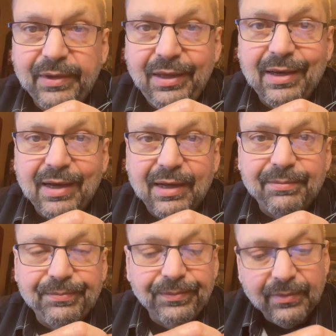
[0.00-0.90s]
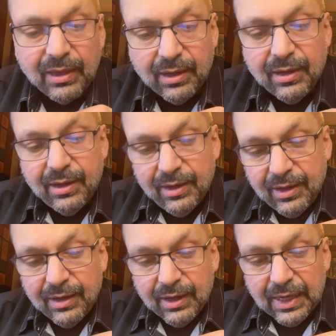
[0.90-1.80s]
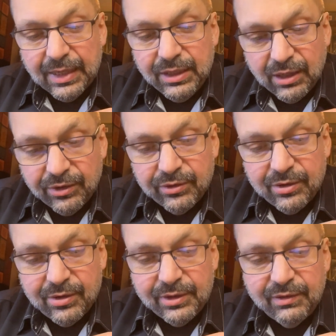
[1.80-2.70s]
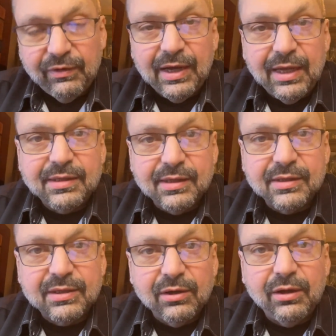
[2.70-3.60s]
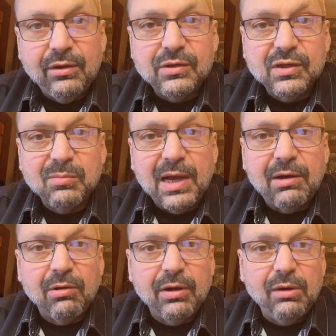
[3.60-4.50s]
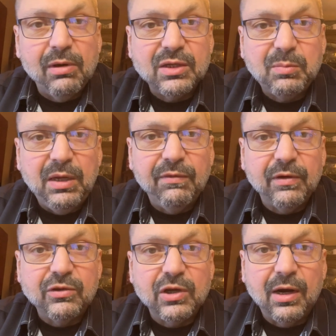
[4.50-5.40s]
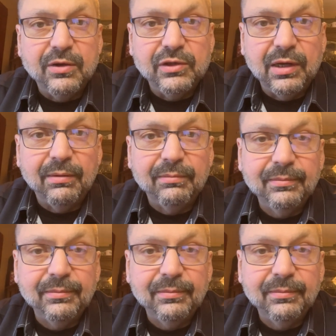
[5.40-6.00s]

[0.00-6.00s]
Yeah. Another device that still uses micro USB for charging.